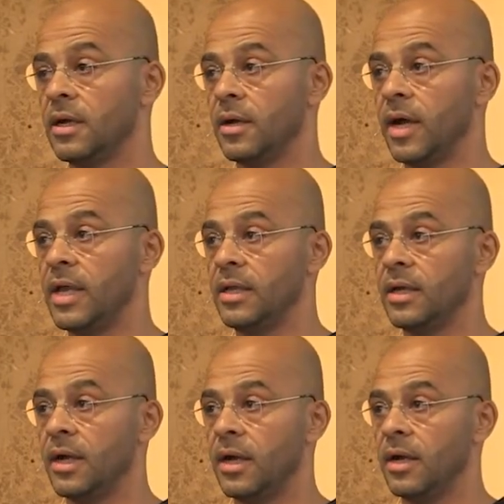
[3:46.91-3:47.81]

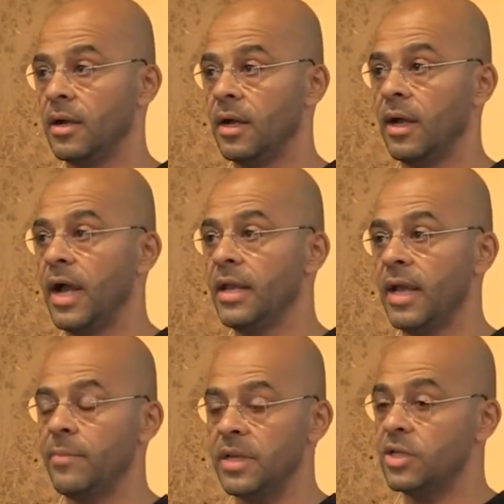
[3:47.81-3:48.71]
I
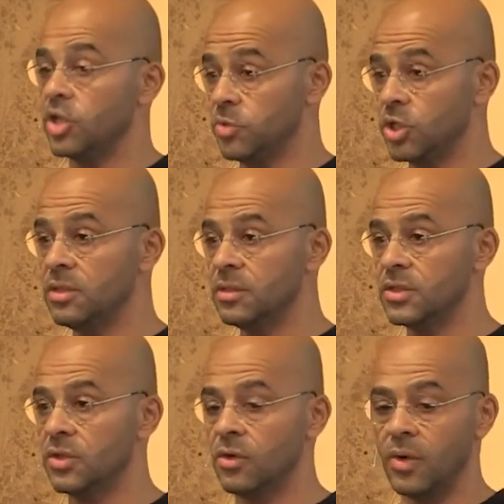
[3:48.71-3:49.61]
am an Egyptian,
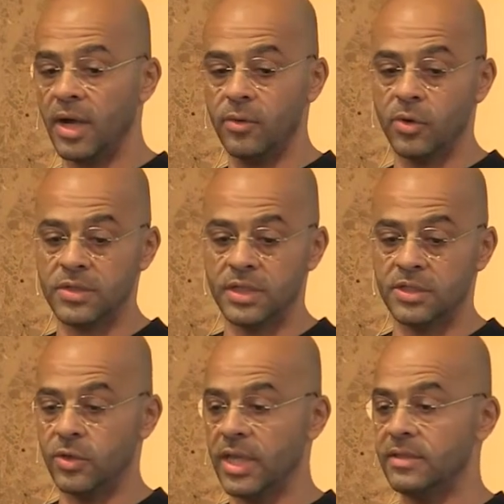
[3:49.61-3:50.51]
so I was
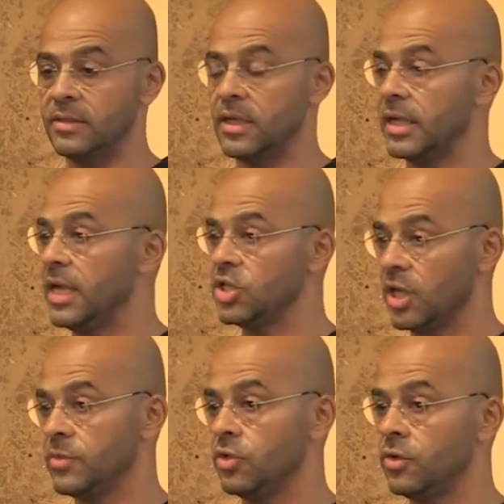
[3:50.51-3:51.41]
educated in Ain
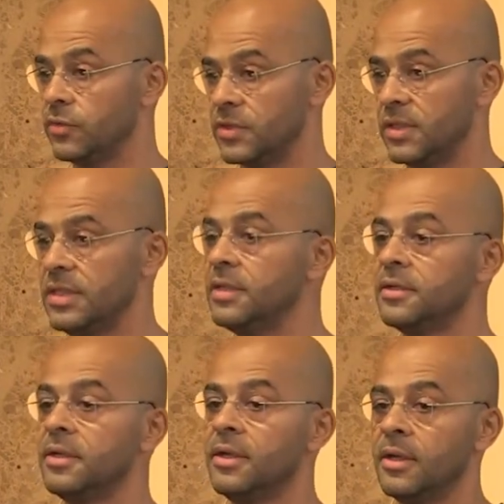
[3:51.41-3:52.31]
Shams University,
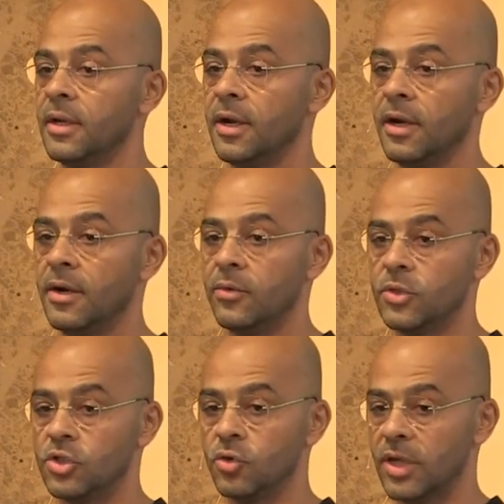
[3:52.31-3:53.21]

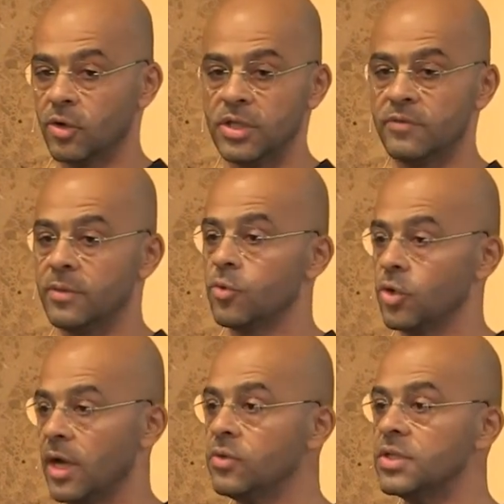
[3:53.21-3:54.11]
which you cannot even
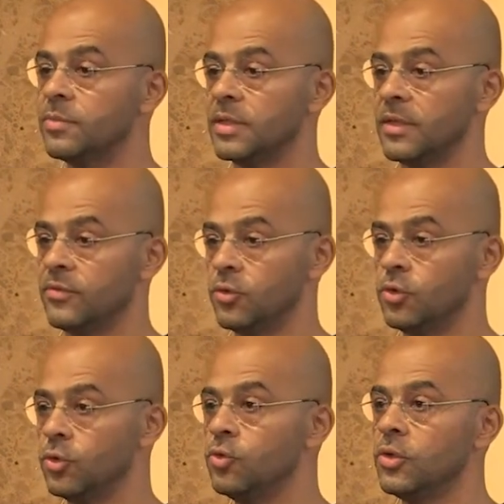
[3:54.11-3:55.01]
pronounce, but if you
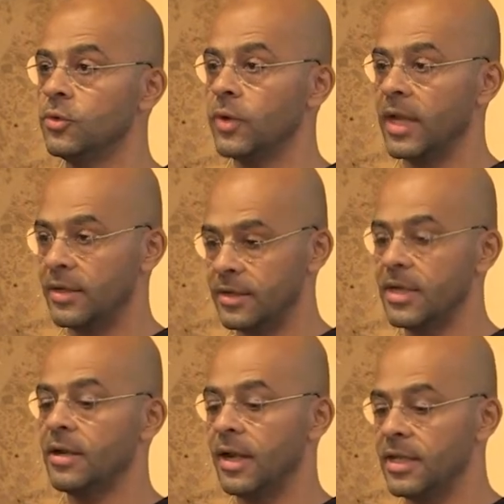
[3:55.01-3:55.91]
do, you can
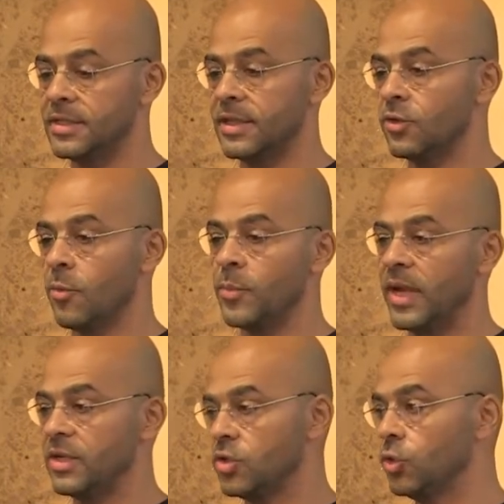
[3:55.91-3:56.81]
realize that
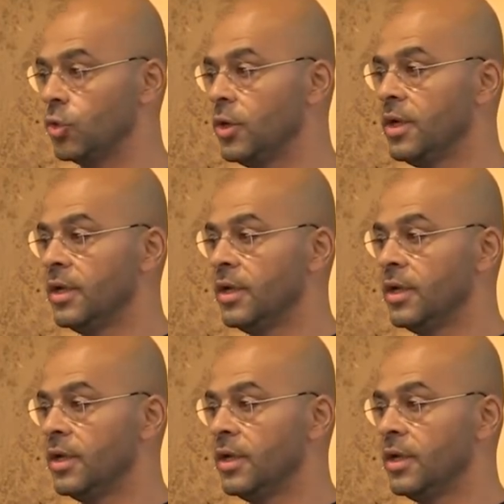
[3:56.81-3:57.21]
compared to